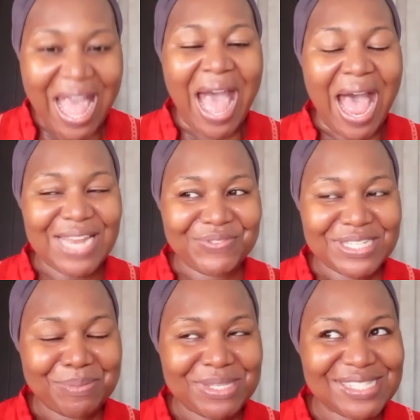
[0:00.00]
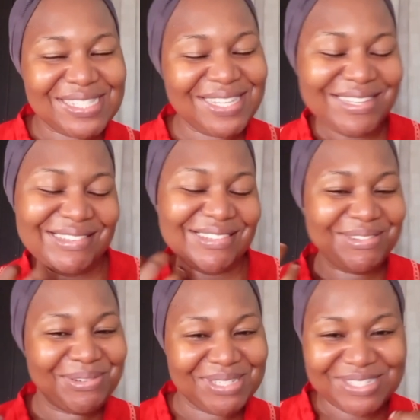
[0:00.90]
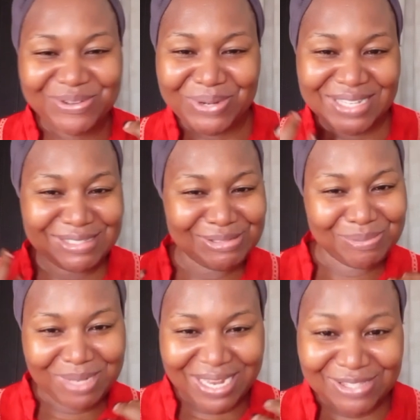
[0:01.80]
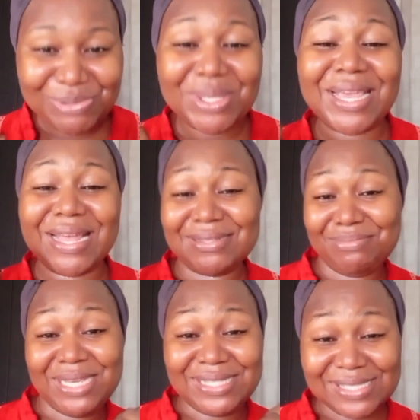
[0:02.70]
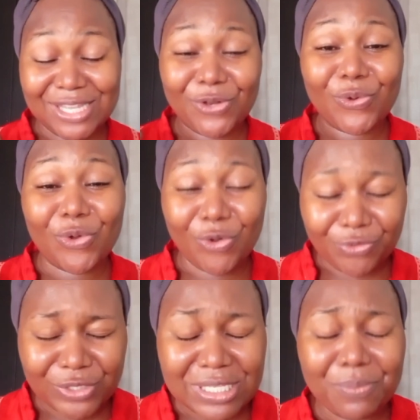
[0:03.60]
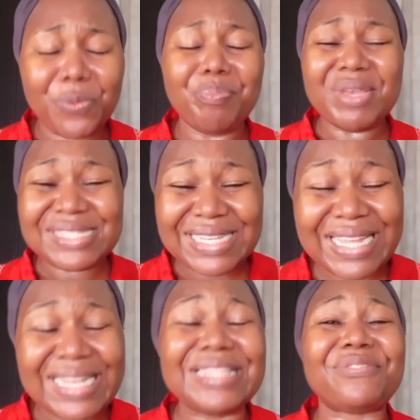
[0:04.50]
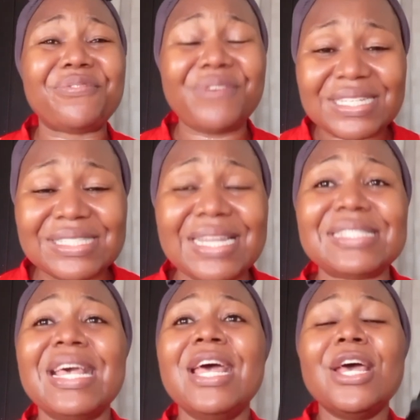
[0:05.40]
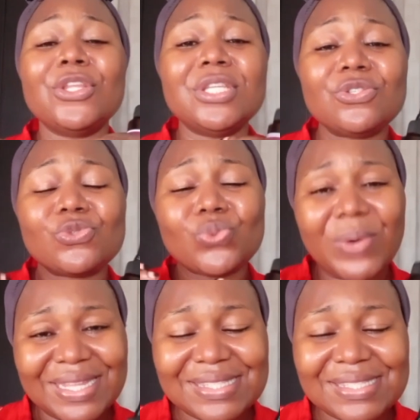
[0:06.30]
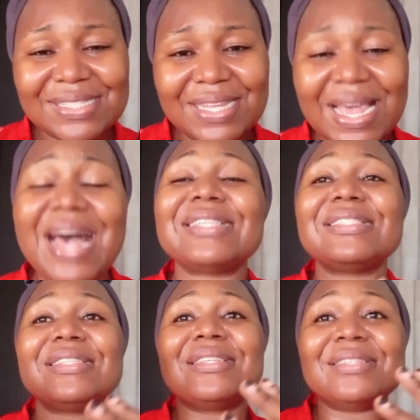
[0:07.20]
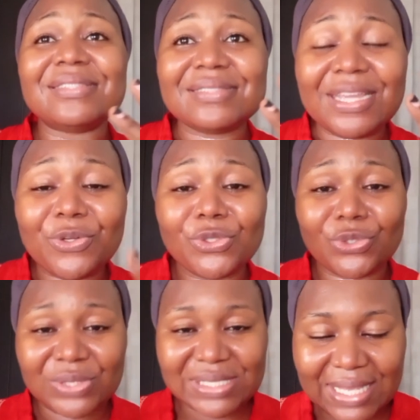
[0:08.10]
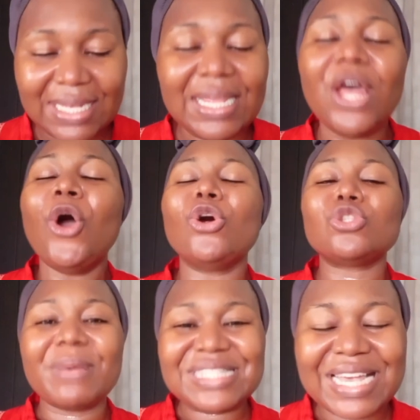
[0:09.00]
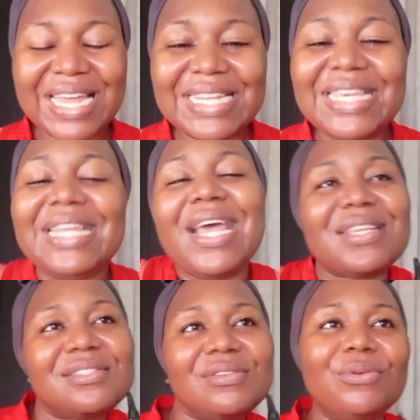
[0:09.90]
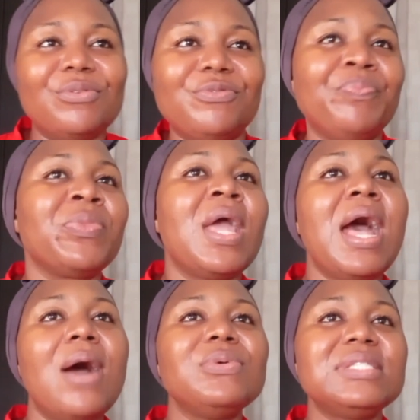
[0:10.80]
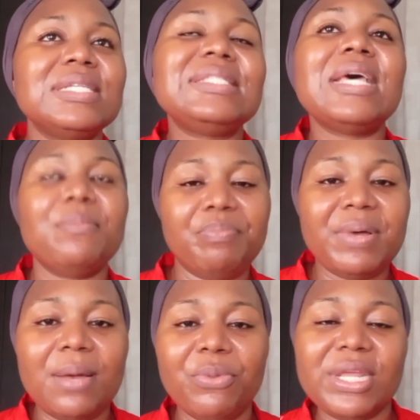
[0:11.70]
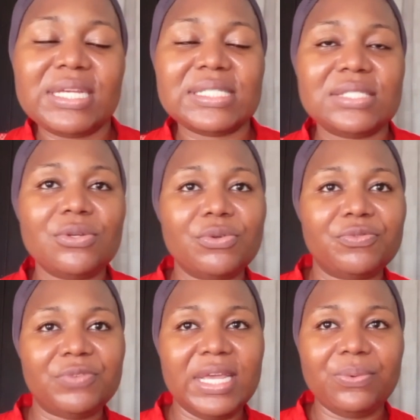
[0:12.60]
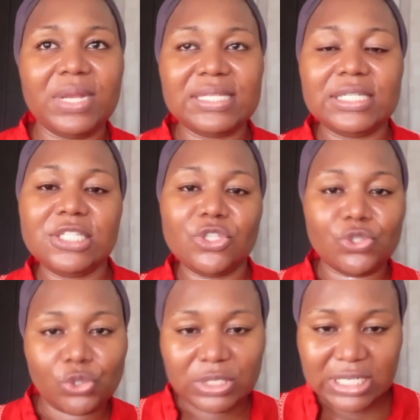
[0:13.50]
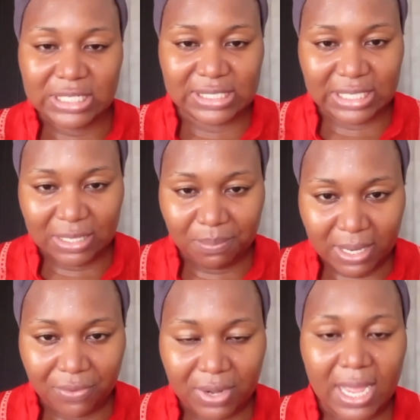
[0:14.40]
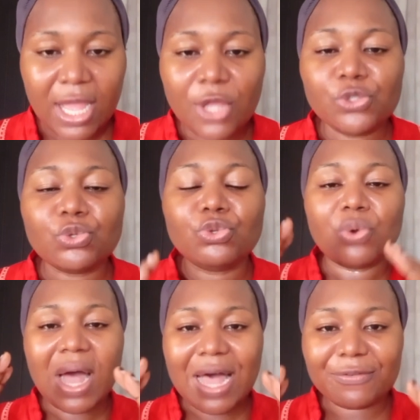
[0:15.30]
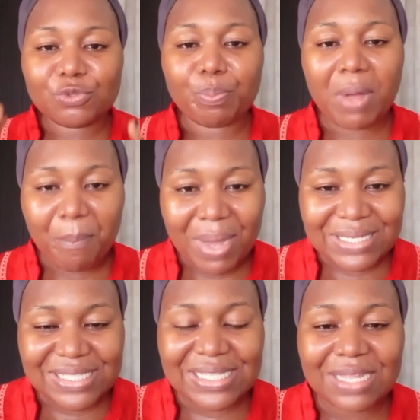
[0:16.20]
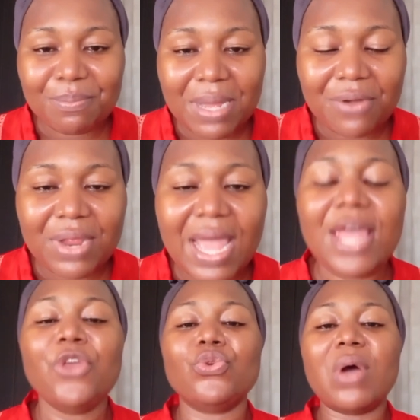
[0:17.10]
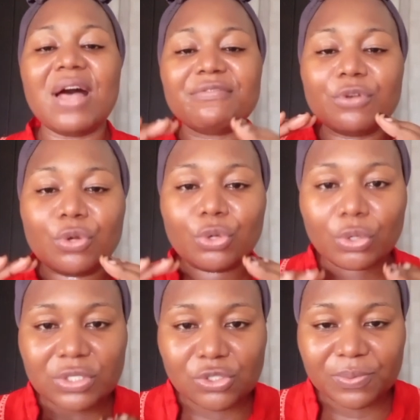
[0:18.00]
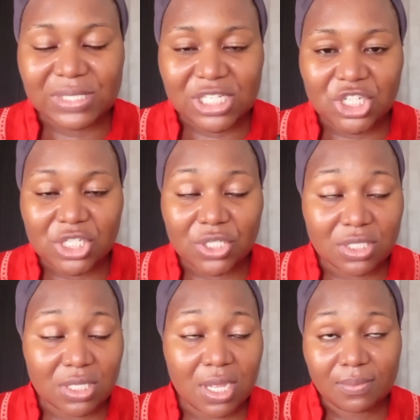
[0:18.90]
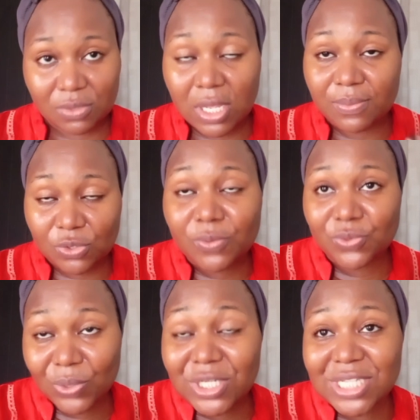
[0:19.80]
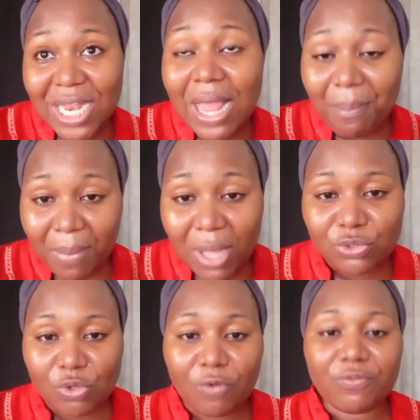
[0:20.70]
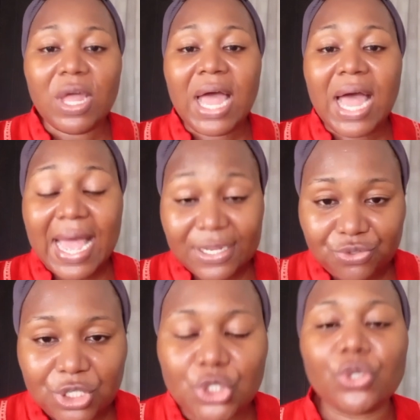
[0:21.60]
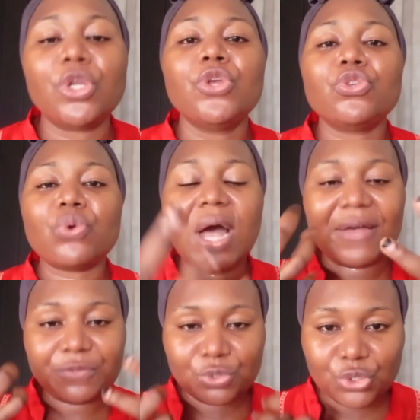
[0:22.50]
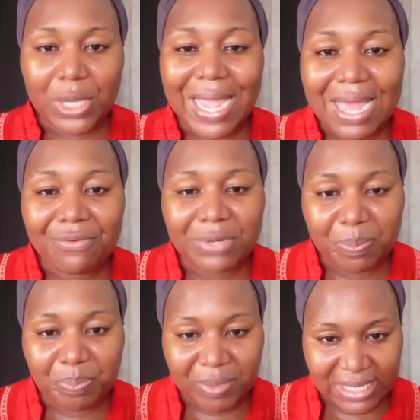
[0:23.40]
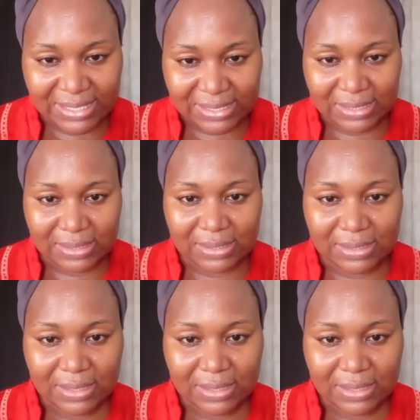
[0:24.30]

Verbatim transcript: And vitamin C, you know, is a collagen stimulant, so it can make the skin uncomfortable. Basically, the fact that the sweat has stayed on your skin, automatically it has sort of I won't say temper, but it has sort of like, will I say, distorted the skin barrier. So you have to pamper the skin barrier. You have lost substantial, um, um, substantial amount of hydration. You have to try and replace it